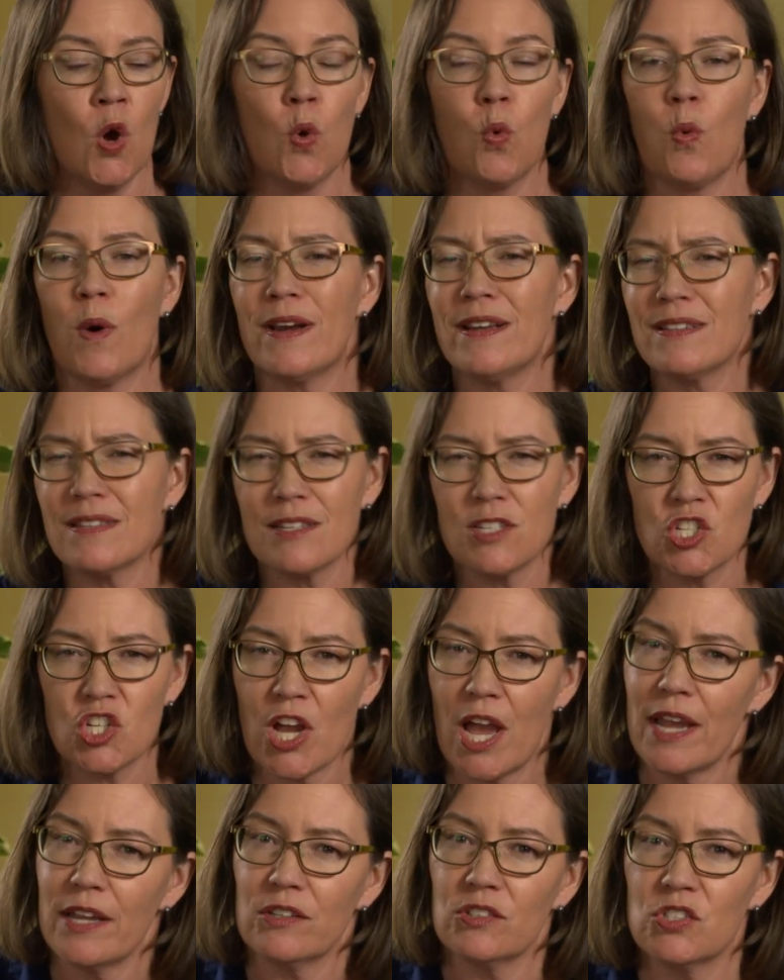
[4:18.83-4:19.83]
What does the
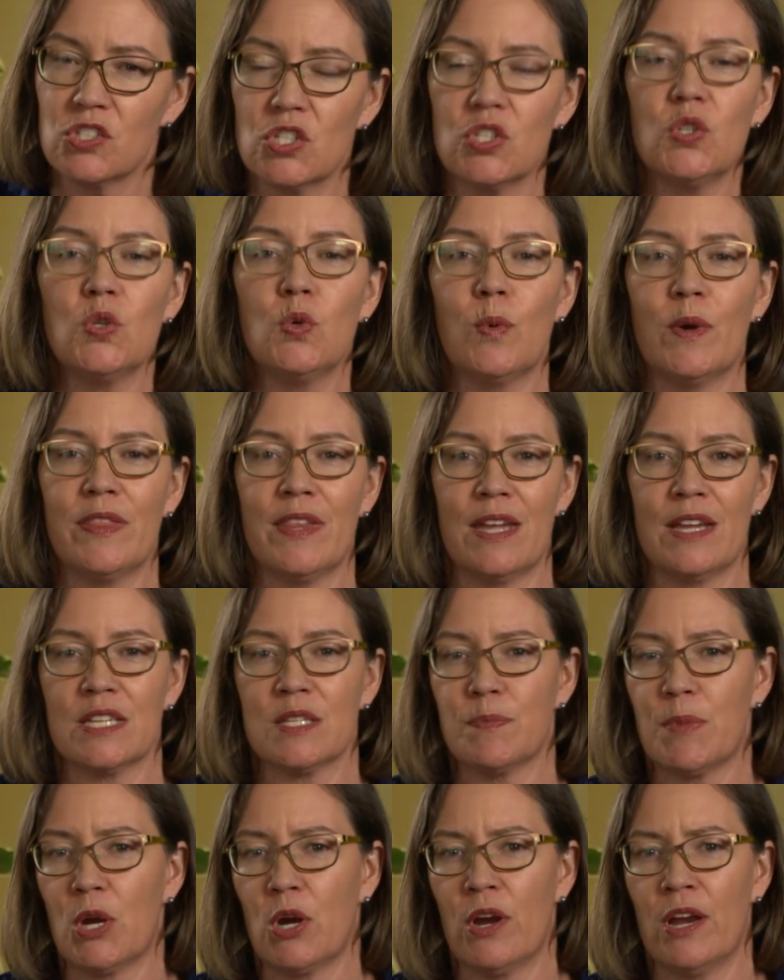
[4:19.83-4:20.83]
child do when they
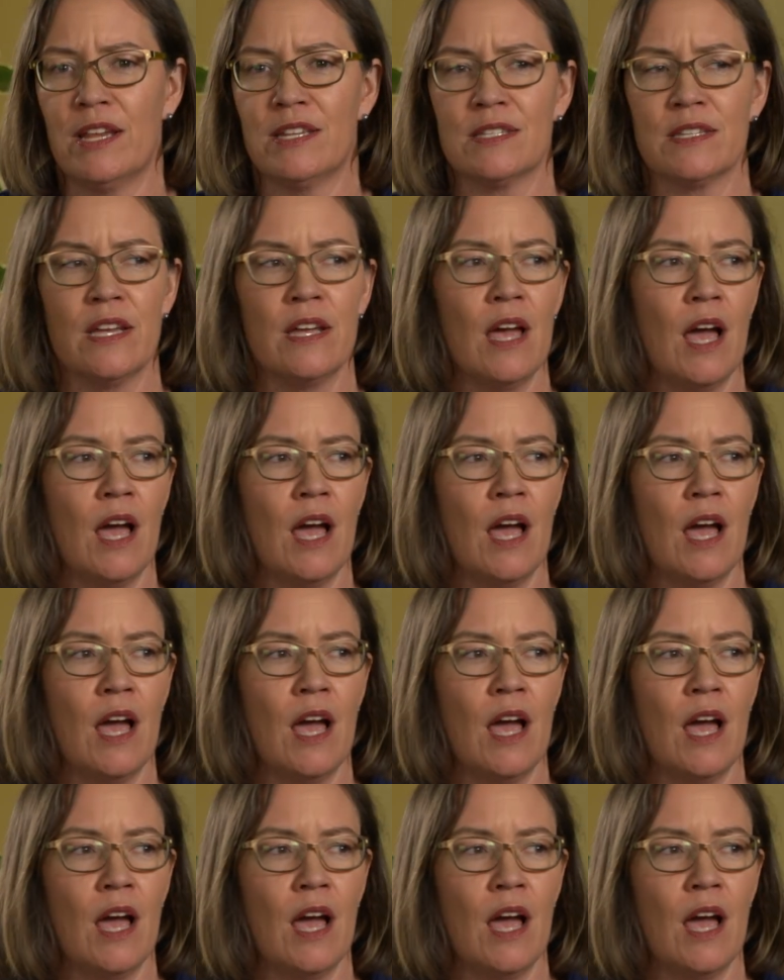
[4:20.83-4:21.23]
experience